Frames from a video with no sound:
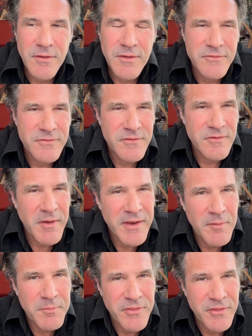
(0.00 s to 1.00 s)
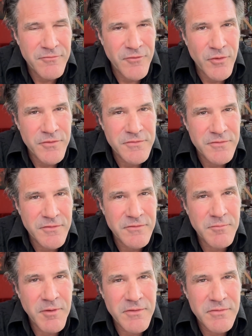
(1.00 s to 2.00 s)
This is about empathy, folks. This is
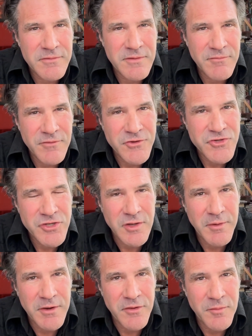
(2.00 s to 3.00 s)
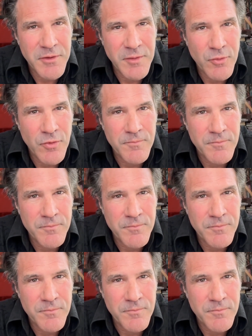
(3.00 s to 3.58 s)
about giving a shit about other people.